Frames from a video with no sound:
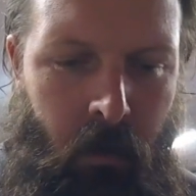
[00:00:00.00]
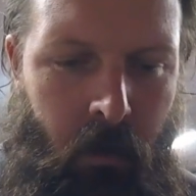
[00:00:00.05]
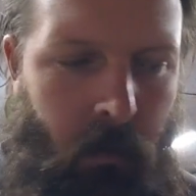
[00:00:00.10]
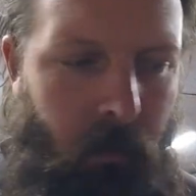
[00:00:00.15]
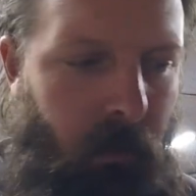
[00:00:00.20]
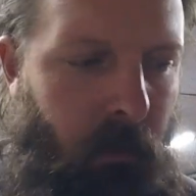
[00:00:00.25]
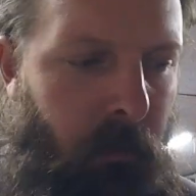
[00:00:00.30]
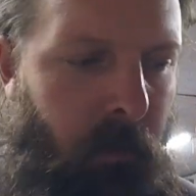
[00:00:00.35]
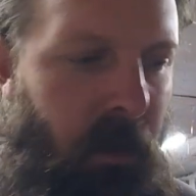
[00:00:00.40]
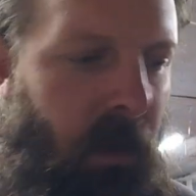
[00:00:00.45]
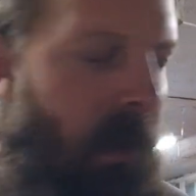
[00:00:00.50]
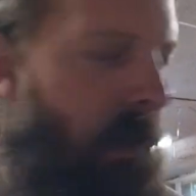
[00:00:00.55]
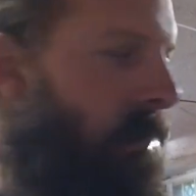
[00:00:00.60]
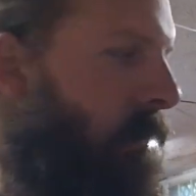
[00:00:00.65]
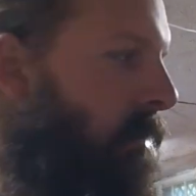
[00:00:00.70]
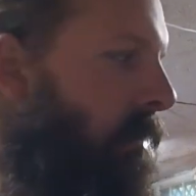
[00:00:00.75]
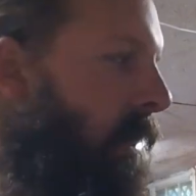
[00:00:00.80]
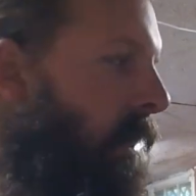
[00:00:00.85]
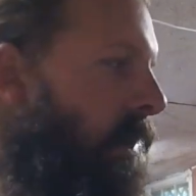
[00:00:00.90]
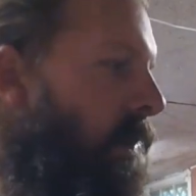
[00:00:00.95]
Something I
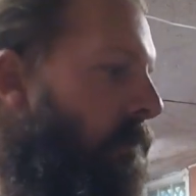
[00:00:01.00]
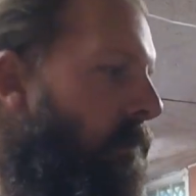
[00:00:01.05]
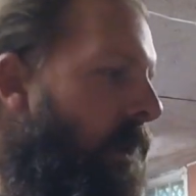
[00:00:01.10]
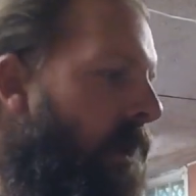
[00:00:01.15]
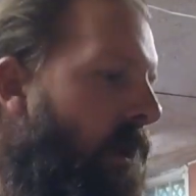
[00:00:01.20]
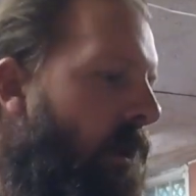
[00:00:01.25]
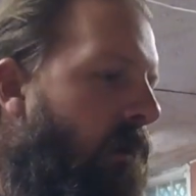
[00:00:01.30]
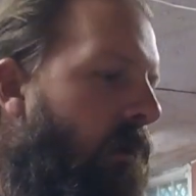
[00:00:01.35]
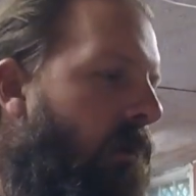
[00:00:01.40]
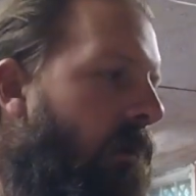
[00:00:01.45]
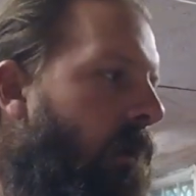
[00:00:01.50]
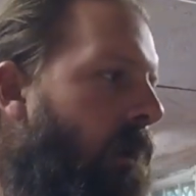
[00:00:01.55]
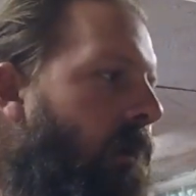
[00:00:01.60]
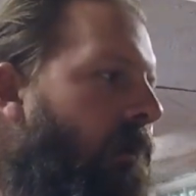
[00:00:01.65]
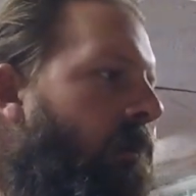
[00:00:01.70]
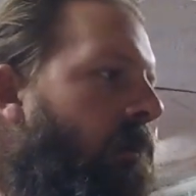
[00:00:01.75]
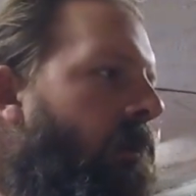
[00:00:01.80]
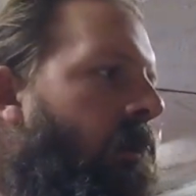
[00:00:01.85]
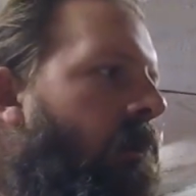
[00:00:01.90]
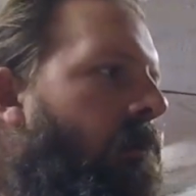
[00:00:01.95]
don't like about how a lot of
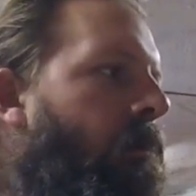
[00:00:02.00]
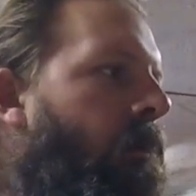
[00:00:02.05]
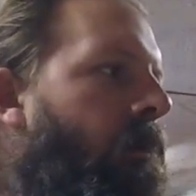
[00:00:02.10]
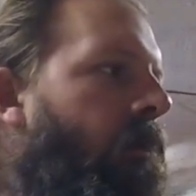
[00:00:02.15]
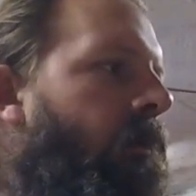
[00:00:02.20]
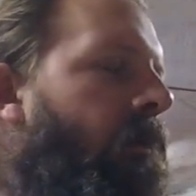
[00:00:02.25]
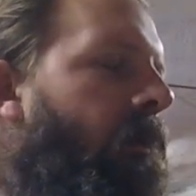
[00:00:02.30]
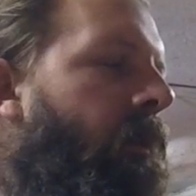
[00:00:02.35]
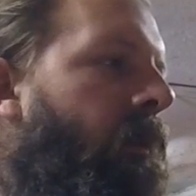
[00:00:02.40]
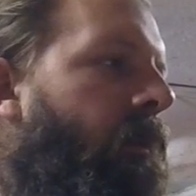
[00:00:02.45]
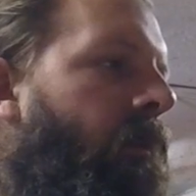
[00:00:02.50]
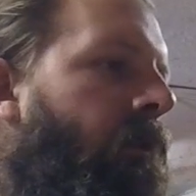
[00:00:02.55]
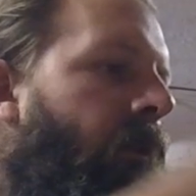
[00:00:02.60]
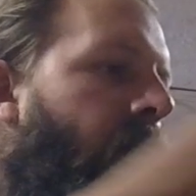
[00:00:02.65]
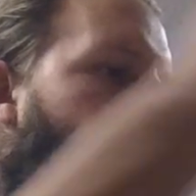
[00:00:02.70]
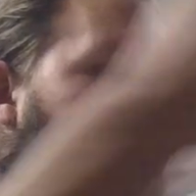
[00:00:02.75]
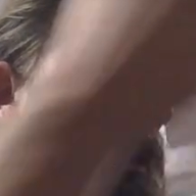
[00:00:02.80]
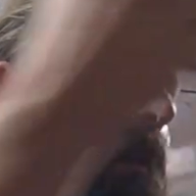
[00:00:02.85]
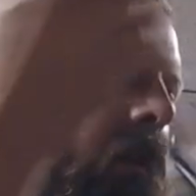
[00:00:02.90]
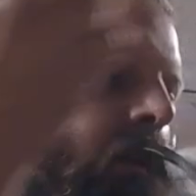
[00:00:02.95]
circuit boards are
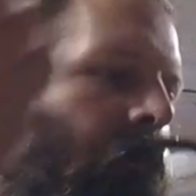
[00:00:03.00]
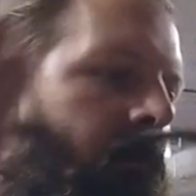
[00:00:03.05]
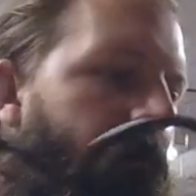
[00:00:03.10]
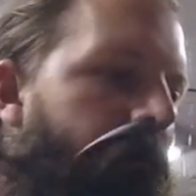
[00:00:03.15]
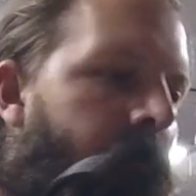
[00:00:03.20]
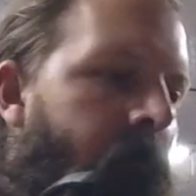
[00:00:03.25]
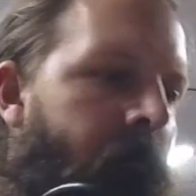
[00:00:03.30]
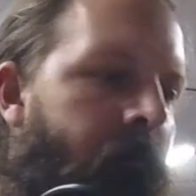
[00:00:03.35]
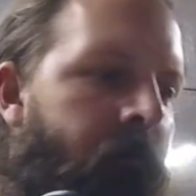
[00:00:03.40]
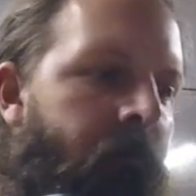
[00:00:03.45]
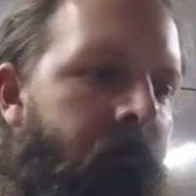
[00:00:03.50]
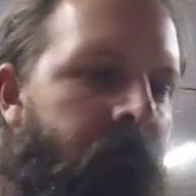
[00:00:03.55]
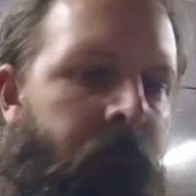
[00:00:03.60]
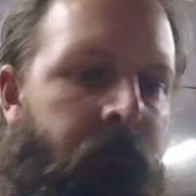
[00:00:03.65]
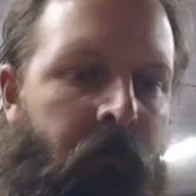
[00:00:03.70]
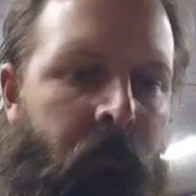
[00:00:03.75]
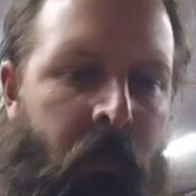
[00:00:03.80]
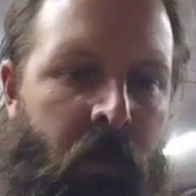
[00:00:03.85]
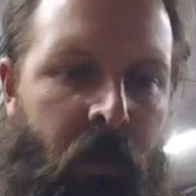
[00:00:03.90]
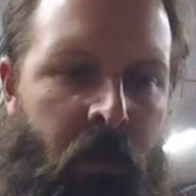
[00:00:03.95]
constructed
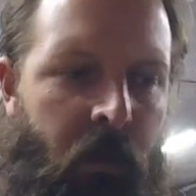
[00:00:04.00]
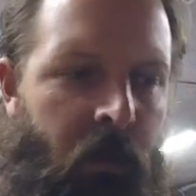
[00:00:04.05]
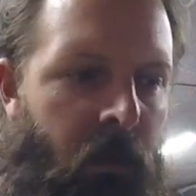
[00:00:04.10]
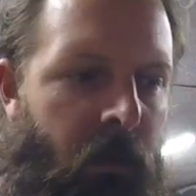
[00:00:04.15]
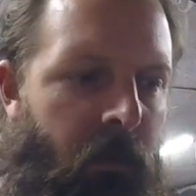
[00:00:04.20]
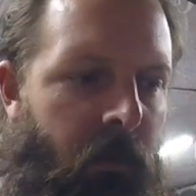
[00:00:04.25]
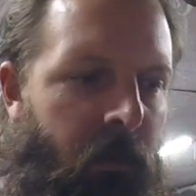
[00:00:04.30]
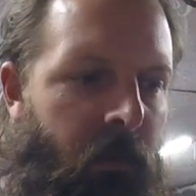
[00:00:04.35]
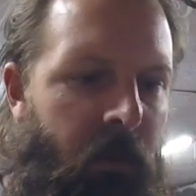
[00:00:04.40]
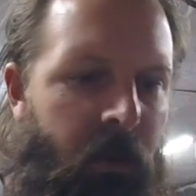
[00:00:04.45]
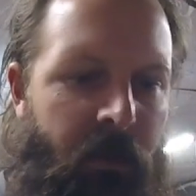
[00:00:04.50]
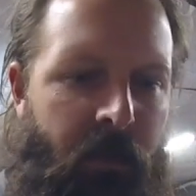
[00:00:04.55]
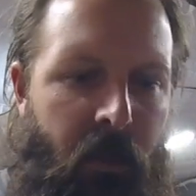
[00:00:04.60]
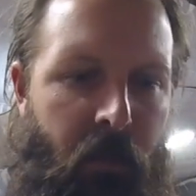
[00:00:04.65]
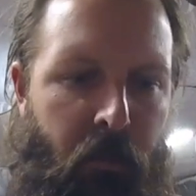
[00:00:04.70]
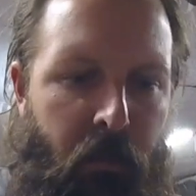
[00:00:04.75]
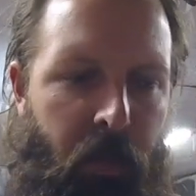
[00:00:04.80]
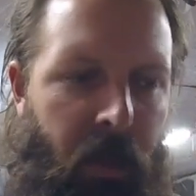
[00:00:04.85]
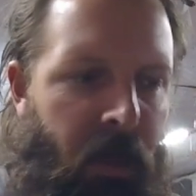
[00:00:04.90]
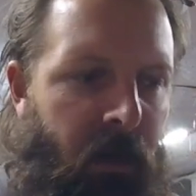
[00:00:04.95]
is it's like they
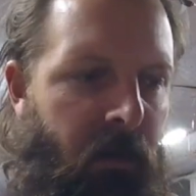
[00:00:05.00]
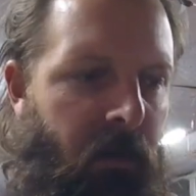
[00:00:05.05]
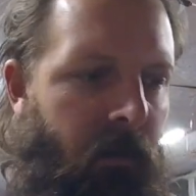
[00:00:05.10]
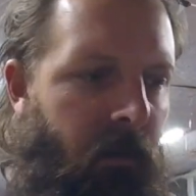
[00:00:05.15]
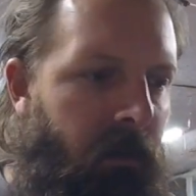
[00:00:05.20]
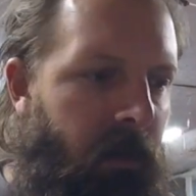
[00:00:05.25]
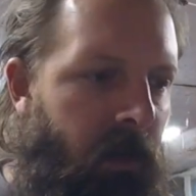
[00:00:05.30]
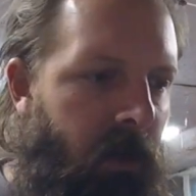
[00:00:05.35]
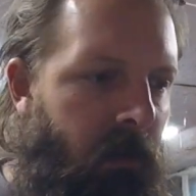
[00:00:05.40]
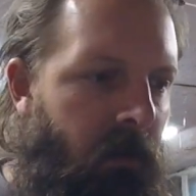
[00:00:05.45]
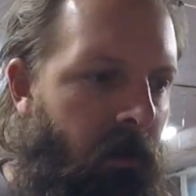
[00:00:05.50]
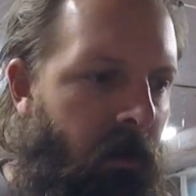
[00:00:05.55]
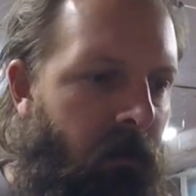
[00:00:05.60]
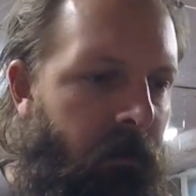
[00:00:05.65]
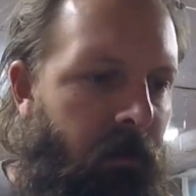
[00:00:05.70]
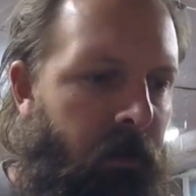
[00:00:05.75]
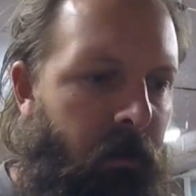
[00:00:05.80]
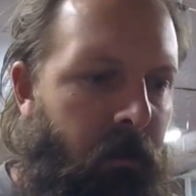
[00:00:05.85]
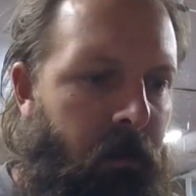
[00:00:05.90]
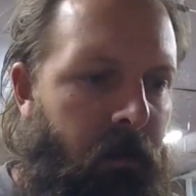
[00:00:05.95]
bend the leads
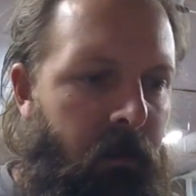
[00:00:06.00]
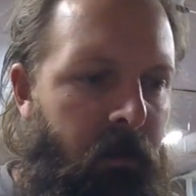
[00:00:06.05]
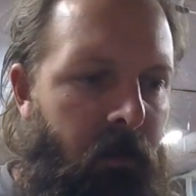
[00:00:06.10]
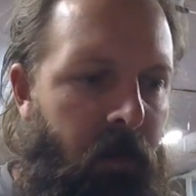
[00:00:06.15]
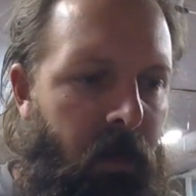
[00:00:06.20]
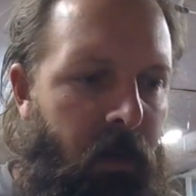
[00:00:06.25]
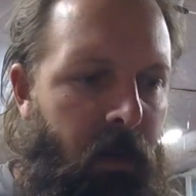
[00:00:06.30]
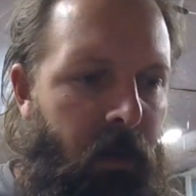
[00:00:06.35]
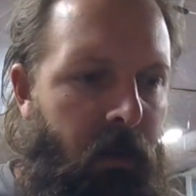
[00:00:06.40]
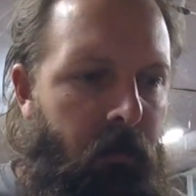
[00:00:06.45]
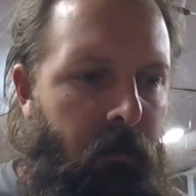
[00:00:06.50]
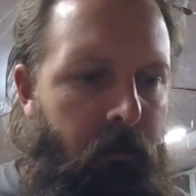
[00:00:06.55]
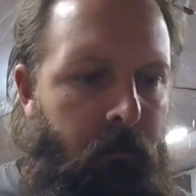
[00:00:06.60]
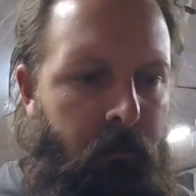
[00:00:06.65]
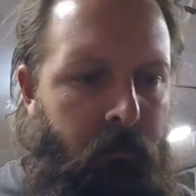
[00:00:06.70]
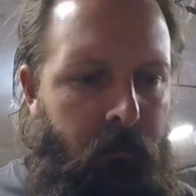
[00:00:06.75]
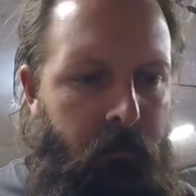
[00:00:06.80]
over once they get them